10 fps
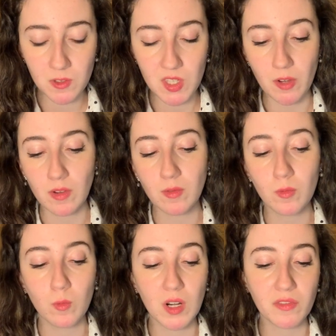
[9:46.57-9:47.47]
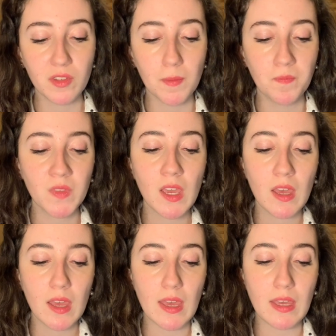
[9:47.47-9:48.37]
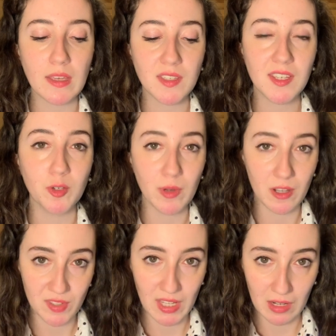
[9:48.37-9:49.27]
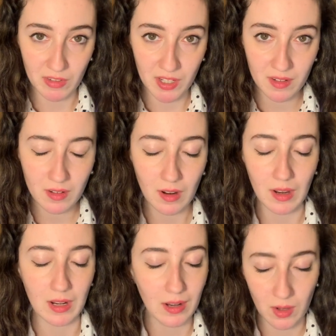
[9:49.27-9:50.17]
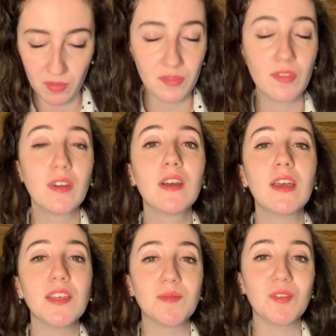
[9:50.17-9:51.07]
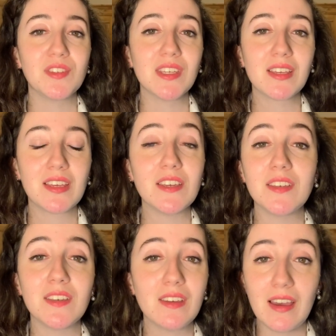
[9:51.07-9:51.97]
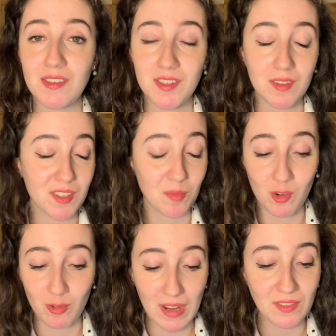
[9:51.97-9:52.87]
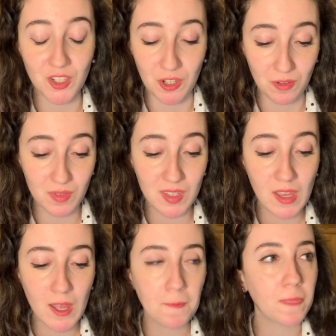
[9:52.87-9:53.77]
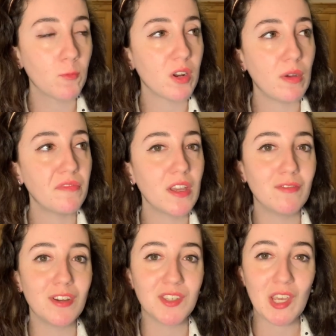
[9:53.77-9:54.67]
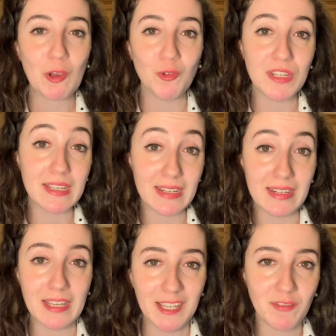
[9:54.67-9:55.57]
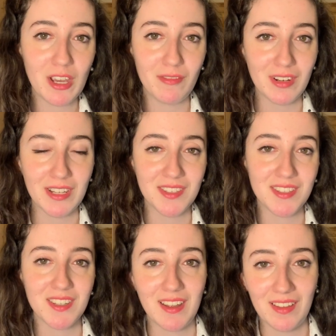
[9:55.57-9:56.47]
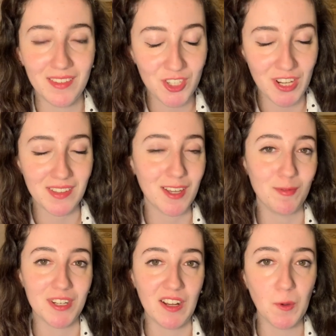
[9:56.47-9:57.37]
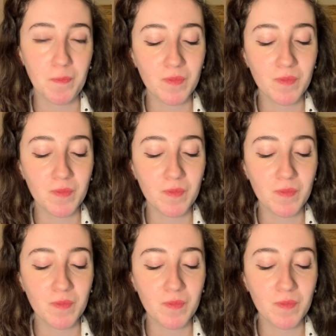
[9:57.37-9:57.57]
So one of them is Gilbert O'Sullivan. I love his music. He has some great tunes. One of my favourite is Houdini. If you haven't listened to that, check that one out.